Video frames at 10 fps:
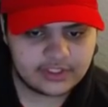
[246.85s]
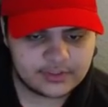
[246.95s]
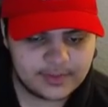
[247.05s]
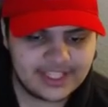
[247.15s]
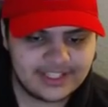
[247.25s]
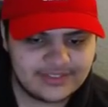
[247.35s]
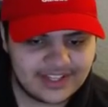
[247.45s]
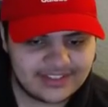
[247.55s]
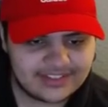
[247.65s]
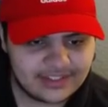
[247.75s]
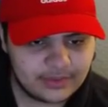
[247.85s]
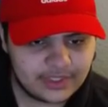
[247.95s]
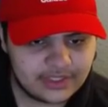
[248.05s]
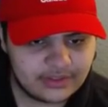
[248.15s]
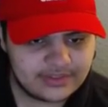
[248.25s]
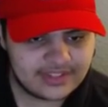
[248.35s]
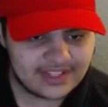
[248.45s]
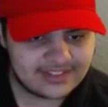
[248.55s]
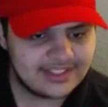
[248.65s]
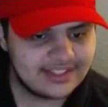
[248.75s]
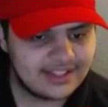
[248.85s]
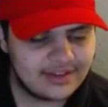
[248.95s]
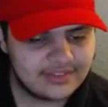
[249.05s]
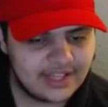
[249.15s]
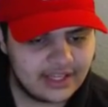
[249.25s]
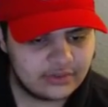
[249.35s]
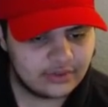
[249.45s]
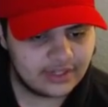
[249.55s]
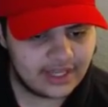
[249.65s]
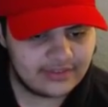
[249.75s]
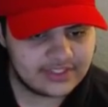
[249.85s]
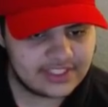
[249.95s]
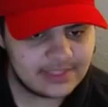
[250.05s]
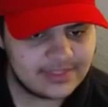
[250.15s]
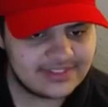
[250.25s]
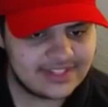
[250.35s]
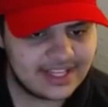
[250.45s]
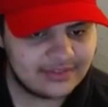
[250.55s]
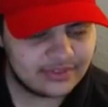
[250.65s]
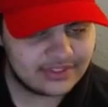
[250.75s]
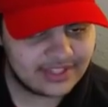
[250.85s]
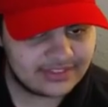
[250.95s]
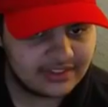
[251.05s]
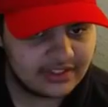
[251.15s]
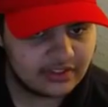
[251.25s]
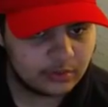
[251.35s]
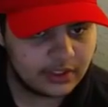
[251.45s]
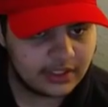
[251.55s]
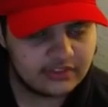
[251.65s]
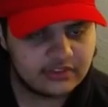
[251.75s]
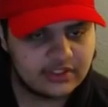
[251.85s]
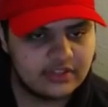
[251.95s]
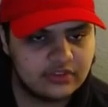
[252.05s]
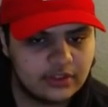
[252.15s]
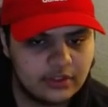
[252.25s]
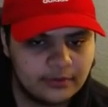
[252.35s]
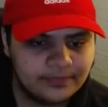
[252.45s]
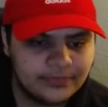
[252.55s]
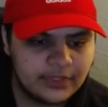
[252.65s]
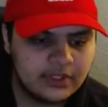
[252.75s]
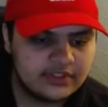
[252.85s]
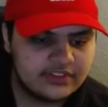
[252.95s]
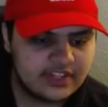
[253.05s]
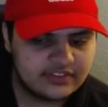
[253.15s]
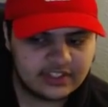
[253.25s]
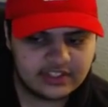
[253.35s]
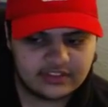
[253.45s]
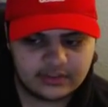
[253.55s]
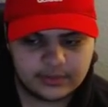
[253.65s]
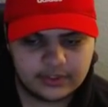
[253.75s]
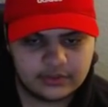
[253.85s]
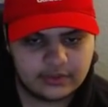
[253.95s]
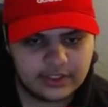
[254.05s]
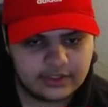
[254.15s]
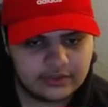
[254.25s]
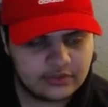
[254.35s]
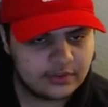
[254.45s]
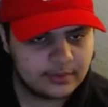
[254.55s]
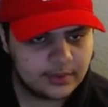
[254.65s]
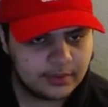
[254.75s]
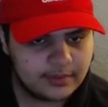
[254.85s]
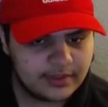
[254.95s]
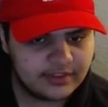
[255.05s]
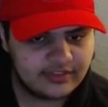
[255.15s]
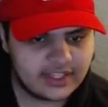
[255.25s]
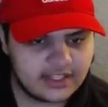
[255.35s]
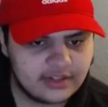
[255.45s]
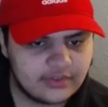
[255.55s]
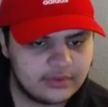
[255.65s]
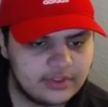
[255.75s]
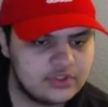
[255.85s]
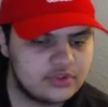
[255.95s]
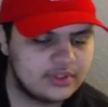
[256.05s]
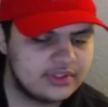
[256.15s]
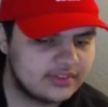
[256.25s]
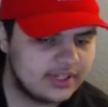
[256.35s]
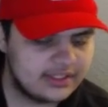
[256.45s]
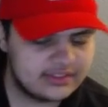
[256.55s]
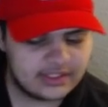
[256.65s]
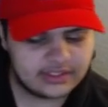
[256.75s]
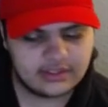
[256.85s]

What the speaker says: Speaking of Destiny, we can throw Destiny in the F category. I have a deep disdain for Destiny as well, as you guys know. Destiny is somebody who I used to be a pretty big fan of. I really enjoyed his content.